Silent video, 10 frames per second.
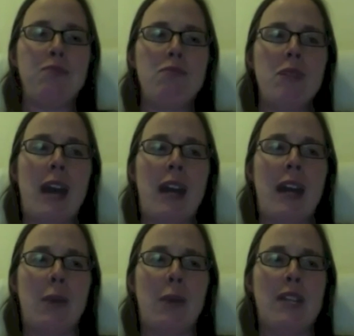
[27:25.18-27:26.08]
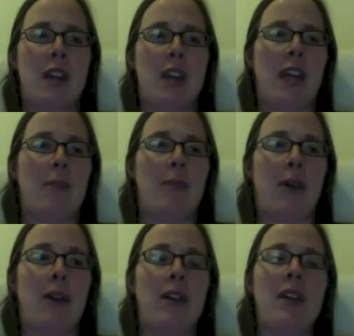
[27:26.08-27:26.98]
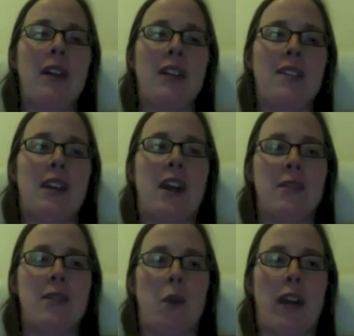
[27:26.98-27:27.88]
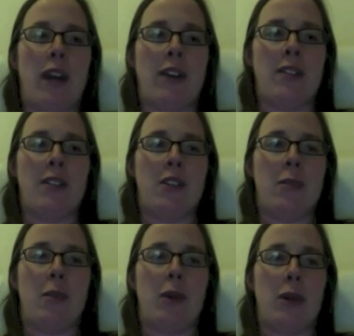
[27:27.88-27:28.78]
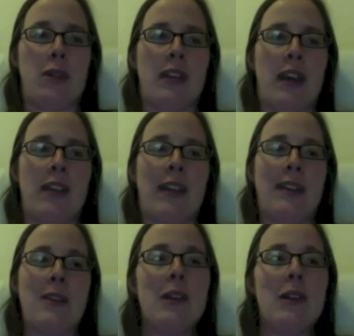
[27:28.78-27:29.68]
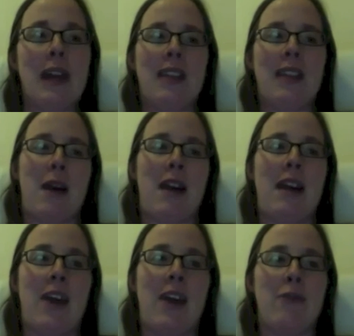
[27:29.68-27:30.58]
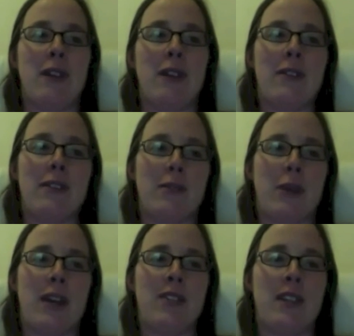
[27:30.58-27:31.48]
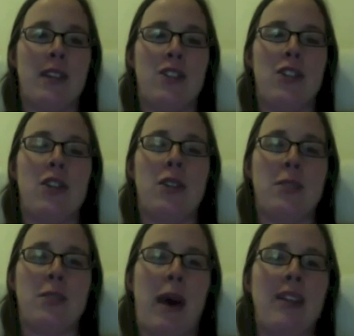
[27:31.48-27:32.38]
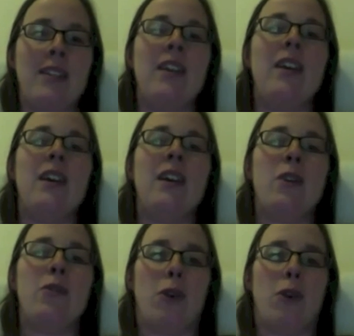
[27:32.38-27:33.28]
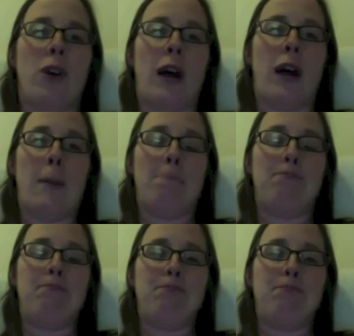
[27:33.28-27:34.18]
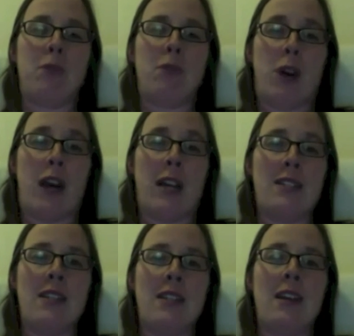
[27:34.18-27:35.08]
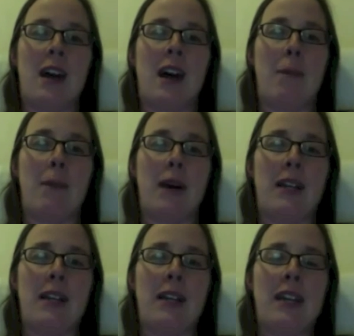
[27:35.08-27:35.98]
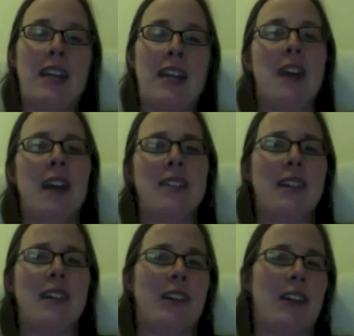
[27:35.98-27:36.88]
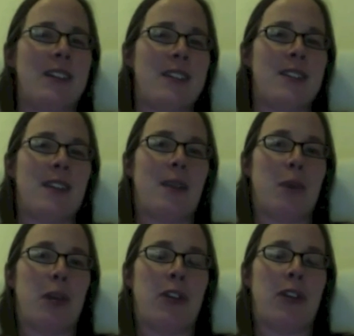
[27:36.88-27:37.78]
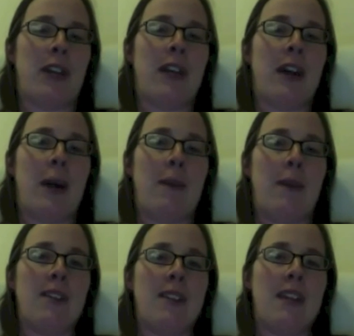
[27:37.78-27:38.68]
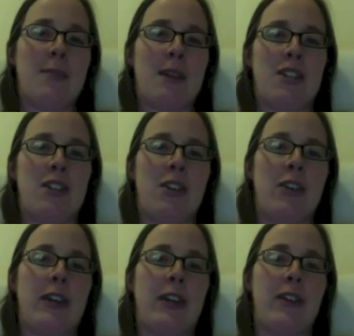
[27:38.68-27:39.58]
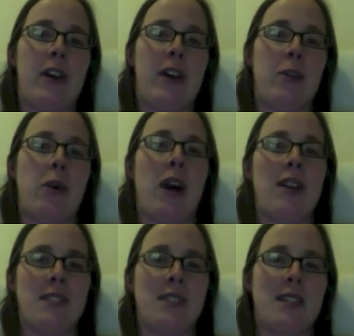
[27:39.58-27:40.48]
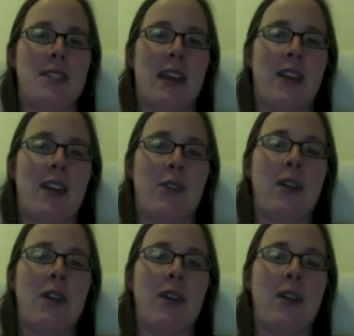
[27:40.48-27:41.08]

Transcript: and, and, what he's talking about is there are some craters near the poles that, that look like they might have the, the radar signature you'd expect for, um, for ice. Um, but it's not as clear as it is on Mercury, because um, as I mentioned earlier, there are other processes that can